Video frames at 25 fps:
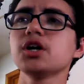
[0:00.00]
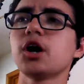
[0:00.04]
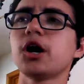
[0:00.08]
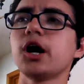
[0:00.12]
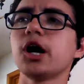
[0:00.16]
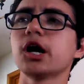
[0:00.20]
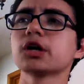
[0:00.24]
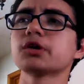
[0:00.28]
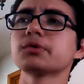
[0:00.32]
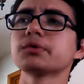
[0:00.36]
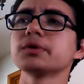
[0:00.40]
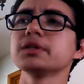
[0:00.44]

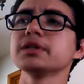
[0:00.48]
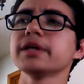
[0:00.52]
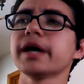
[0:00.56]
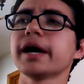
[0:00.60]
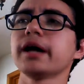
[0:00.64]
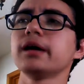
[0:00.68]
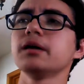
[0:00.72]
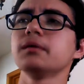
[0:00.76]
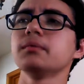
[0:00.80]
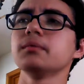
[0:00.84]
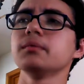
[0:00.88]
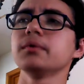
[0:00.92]
awkward
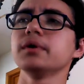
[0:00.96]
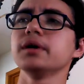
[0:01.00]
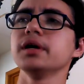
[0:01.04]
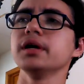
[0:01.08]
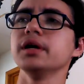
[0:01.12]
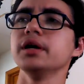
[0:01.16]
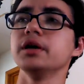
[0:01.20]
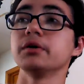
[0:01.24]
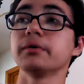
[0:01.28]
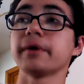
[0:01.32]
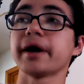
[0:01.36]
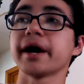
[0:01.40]
ladder
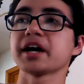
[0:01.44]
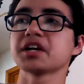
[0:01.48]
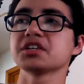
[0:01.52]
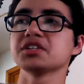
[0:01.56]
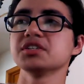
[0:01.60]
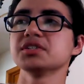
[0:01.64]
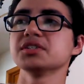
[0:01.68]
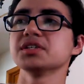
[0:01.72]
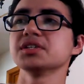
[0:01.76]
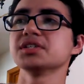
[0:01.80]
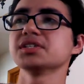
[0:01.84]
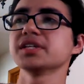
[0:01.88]

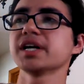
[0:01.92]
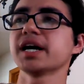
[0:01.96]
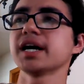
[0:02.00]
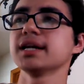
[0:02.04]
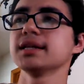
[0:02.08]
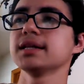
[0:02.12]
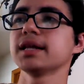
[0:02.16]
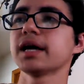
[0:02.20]
interactions aside,